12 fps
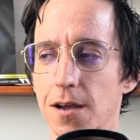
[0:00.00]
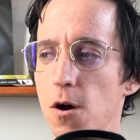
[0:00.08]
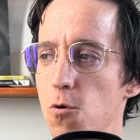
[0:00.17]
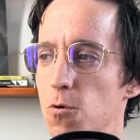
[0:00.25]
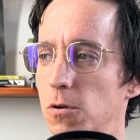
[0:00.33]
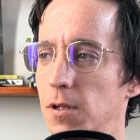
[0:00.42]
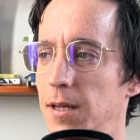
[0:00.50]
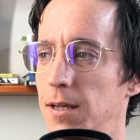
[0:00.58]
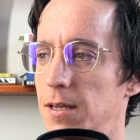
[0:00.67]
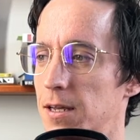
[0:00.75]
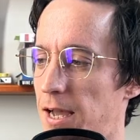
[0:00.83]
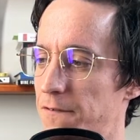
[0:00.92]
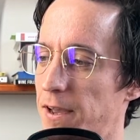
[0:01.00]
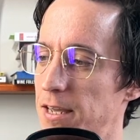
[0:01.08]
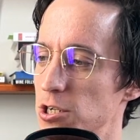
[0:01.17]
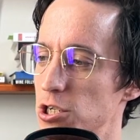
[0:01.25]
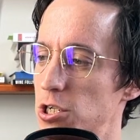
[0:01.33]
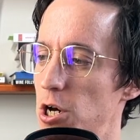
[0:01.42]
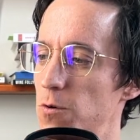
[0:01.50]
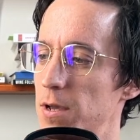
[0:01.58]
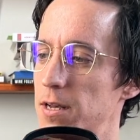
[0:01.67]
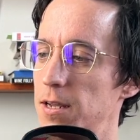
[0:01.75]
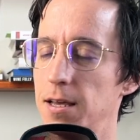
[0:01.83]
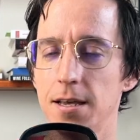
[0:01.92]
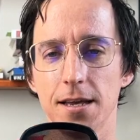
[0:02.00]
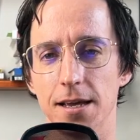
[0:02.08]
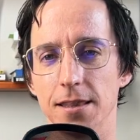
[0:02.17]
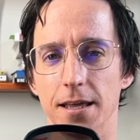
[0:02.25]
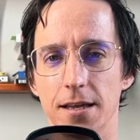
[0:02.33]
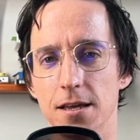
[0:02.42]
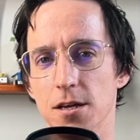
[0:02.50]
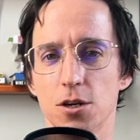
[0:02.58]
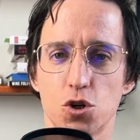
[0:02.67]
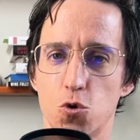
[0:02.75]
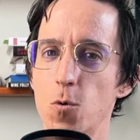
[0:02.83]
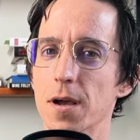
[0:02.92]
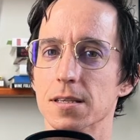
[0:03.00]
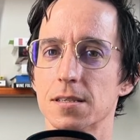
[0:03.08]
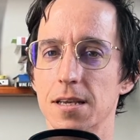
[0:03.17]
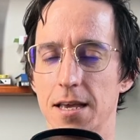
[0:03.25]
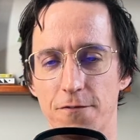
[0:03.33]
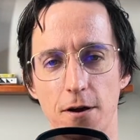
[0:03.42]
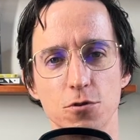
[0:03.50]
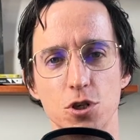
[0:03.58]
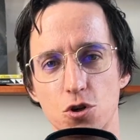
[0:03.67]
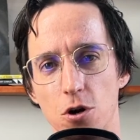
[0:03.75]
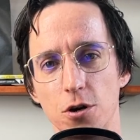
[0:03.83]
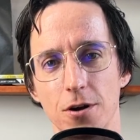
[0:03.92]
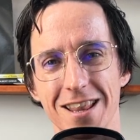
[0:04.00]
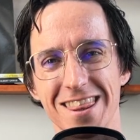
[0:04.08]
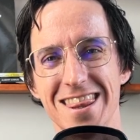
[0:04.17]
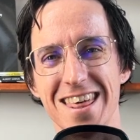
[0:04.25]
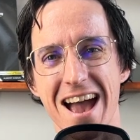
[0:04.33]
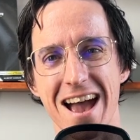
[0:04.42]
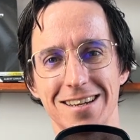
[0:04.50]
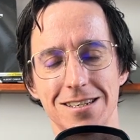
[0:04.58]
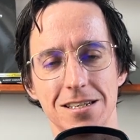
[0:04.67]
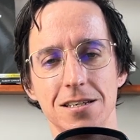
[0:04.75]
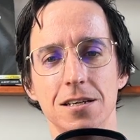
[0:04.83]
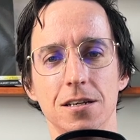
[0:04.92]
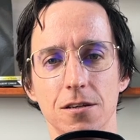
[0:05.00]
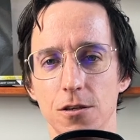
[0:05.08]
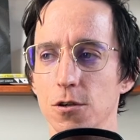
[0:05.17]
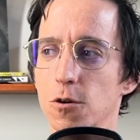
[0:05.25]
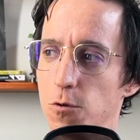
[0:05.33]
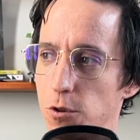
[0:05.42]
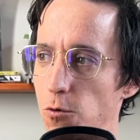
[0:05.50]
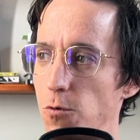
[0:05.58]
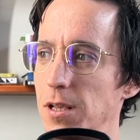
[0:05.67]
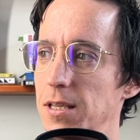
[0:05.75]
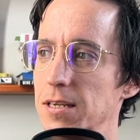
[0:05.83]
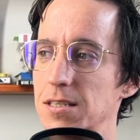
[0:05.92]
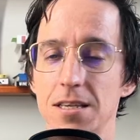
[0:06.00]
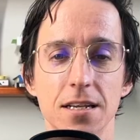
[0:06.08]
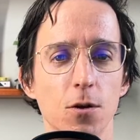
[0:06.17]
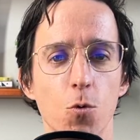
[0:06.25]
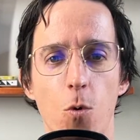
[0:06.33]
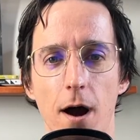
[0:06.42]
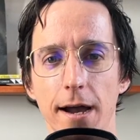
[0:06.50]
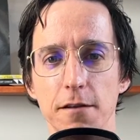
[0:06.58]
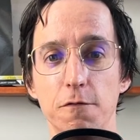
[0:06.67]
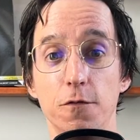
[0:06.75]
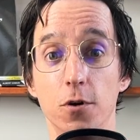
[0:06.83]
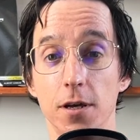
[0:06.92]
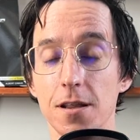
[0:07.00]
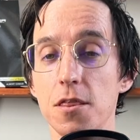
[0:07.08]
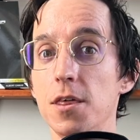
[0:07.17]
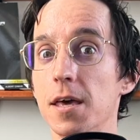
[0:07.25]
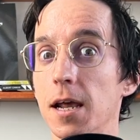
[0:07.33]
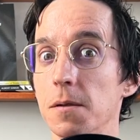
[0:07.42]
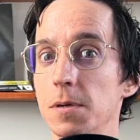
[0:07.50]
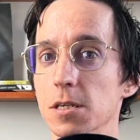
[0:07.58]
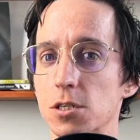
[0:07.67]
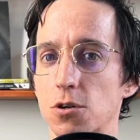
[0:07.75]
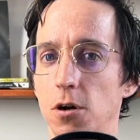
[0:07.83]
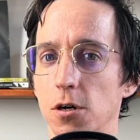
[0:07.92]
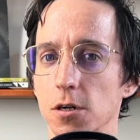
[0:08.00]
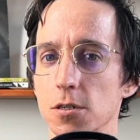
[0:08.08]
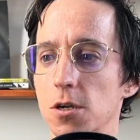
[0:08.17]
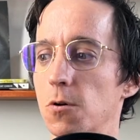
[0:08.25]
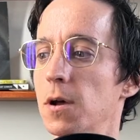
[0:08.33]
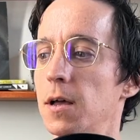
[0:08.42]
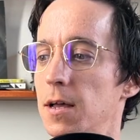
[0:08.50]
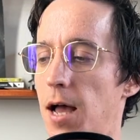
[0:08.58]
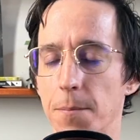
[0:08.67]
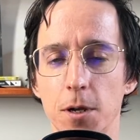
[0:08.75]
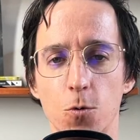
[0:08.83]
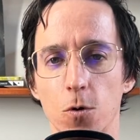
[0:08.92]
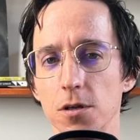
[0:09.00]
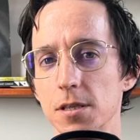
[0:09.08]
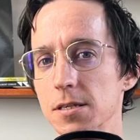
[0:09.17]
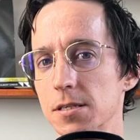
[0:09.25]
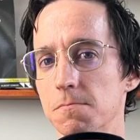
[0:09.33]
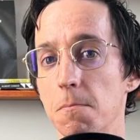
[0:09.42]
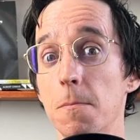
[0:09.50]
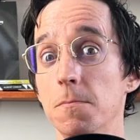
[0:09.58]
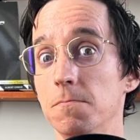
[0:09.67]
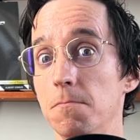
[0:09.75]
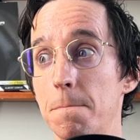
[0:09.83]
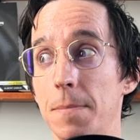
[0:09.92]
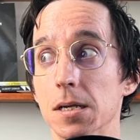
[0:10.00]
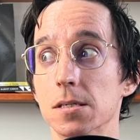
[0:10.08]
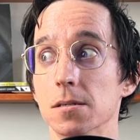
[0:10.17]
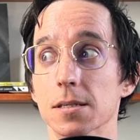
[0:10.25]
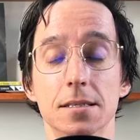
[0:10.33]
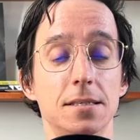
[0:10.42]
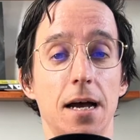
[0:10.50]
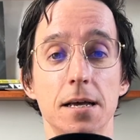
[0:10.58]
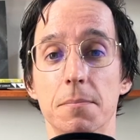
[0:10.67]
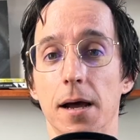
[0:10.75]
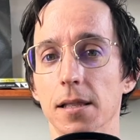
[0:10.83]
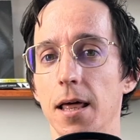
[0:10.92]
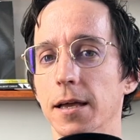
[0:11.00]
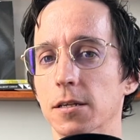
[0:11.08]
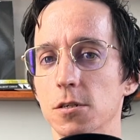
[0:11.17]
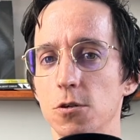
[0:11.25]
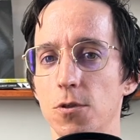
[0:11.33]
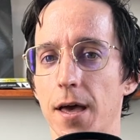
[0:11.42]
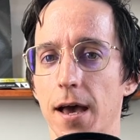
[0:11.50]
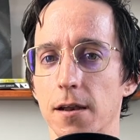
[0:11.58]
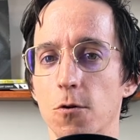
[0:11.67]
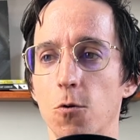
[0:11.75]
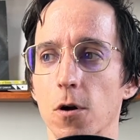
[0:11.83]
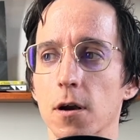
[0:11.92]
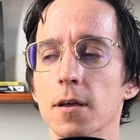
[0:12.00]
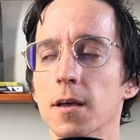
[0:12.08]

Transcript: oh, well, if I can just toe in and like twist, if I was stronger at that, with a really extended wide foot, then I'd be stronger. So I'm going to work this muscle inside my leg to do that. Or,